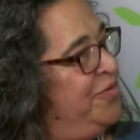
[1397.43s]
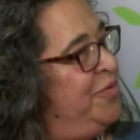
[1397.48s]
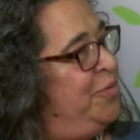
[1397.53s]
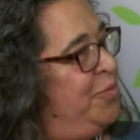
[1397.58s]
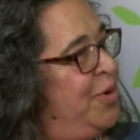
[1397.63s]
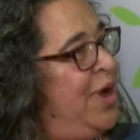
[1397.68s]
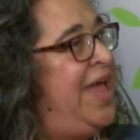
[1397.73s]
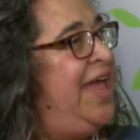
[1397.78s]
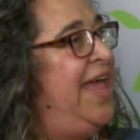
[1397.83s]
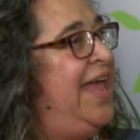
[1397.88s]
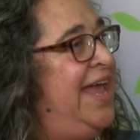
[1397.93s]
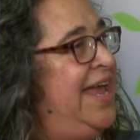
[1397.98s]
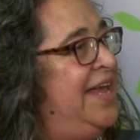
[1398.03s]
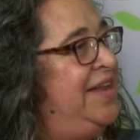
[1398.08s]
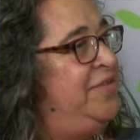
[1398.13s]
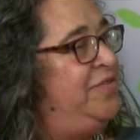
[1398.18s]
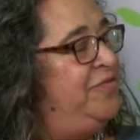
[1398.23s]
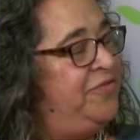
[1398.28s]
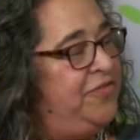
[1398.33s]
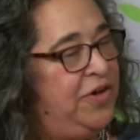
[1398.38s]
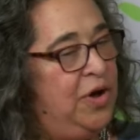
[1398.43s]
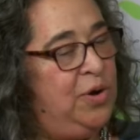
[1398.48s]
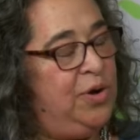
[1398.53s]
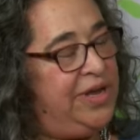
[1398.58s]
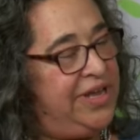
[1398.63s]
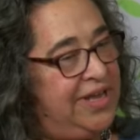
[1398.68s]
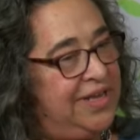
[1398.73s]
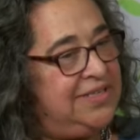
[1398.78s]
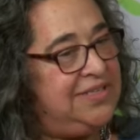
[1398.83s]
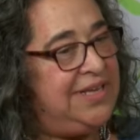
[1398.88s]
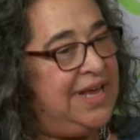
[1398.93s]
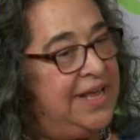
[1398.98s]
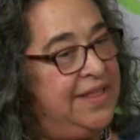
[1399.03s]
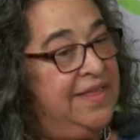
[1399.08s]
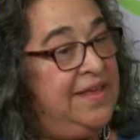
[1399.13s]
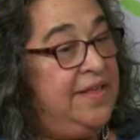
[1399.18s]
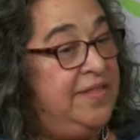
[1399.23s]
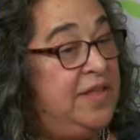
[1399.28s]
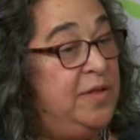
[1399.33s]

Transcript: way and focus i think